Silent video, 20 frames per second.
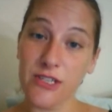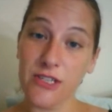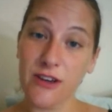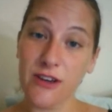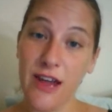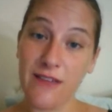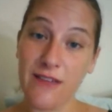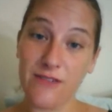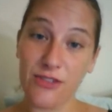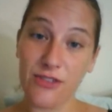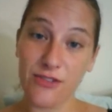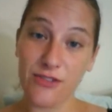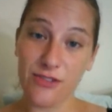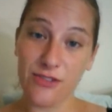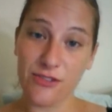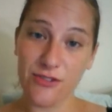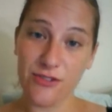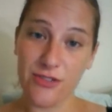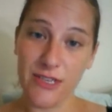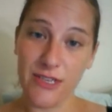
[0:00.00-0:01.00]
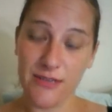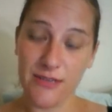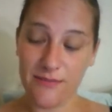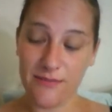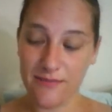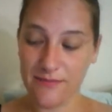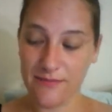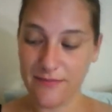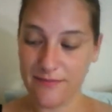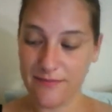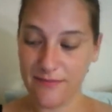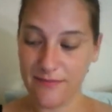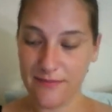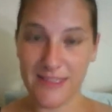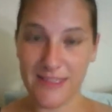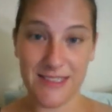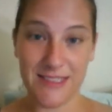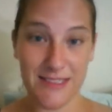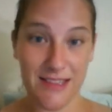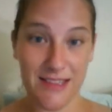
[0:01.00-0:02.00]
year after your surgery.
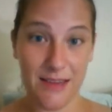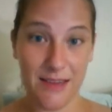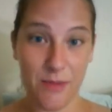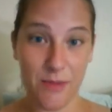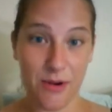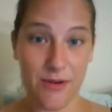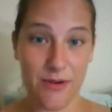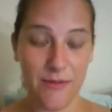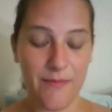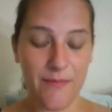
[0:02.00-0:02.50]
Disclaimer."